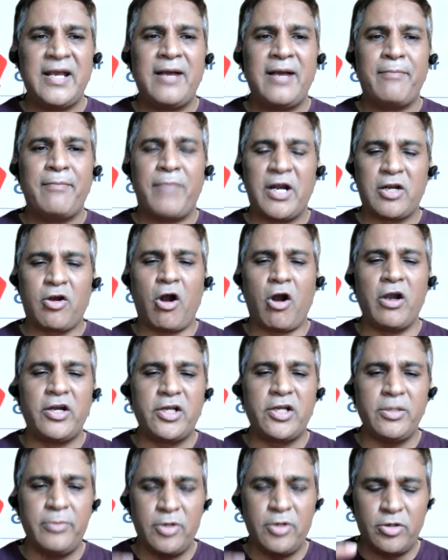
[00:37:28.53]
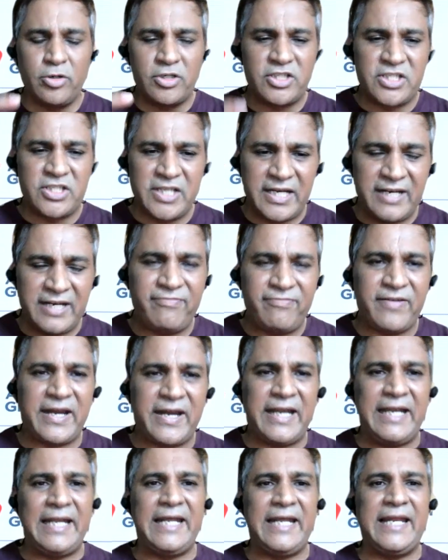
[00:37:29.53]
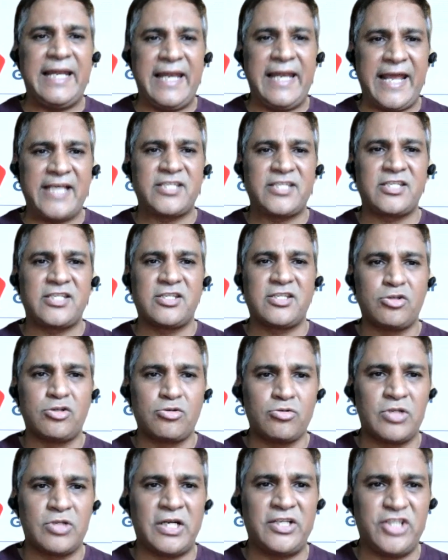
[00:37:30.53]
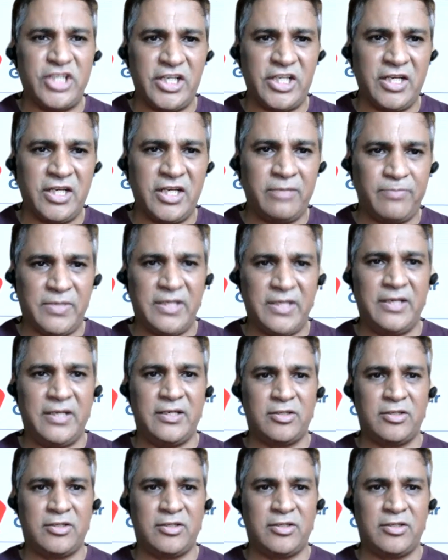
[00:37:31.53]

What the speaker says: but contributes significantly less to the GDP.